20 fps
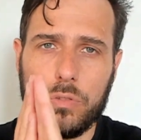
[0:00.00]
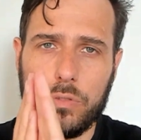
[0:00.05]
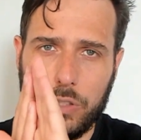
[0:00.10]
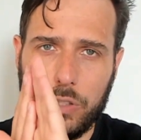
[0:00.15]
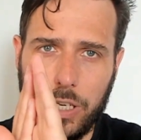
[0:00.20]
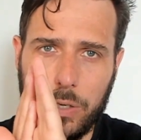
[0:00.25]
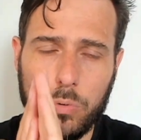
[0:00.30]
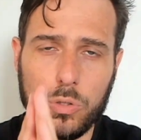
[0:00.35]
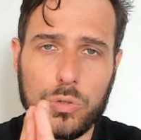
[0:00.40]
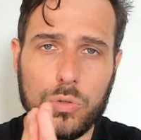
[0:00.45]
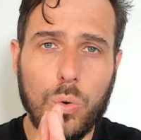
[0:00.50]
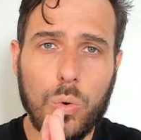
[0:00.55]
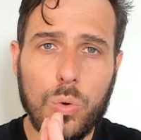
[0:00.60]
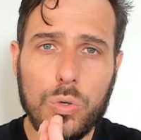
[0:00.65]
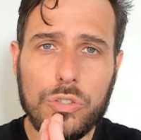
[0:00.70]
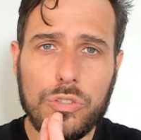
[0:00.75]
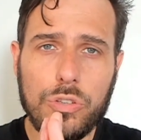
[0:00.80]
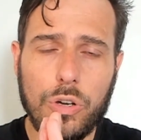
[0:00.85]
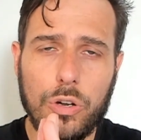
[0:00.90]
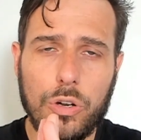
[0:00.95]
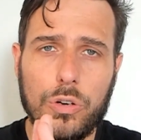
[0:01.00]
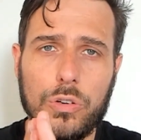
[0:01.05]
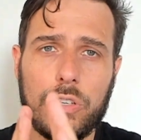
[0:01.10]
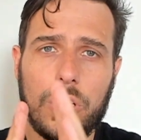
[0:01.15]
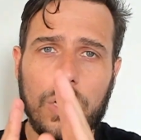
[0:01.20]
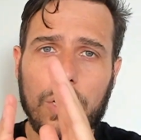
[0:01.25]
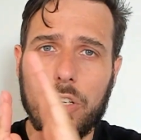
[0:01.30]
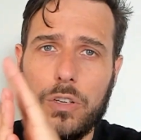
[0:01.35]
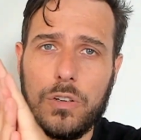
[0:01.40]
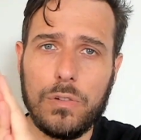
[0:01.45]
it was also
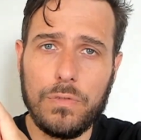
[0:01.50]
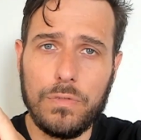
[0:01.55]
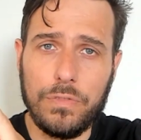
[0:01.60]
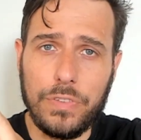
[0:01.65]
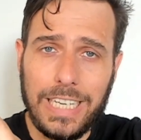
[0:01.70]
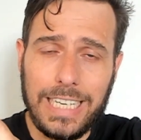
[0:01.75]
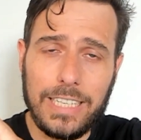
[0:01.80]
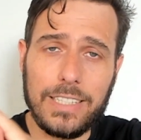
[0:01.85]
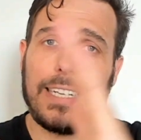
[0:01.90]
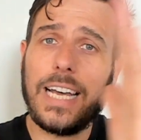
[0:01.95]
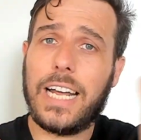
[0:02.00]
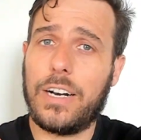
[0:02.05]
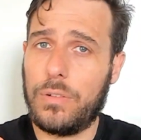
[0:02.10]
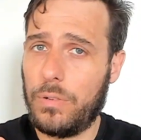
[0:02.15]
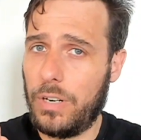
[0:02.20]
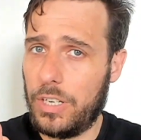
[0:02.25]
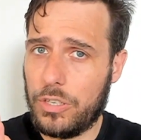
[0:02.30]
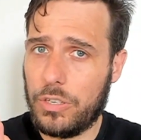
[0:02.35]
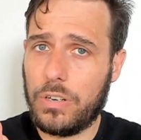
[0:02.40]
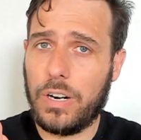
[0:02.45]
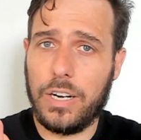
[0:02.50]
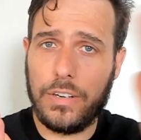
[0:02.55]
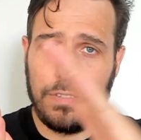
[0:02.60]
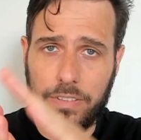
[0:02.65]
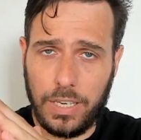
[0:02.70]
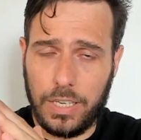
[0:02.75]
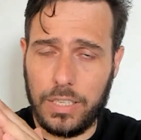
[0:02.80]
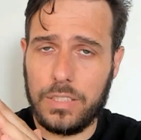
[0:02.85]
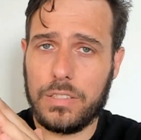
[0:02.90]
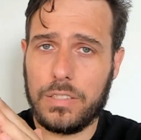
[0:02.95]
Venus had a retrograde
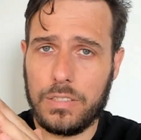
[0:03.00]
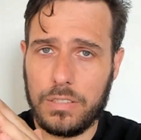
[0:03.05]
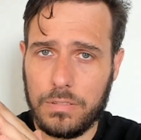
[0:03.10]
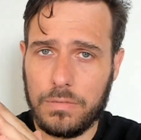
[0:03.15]
phase,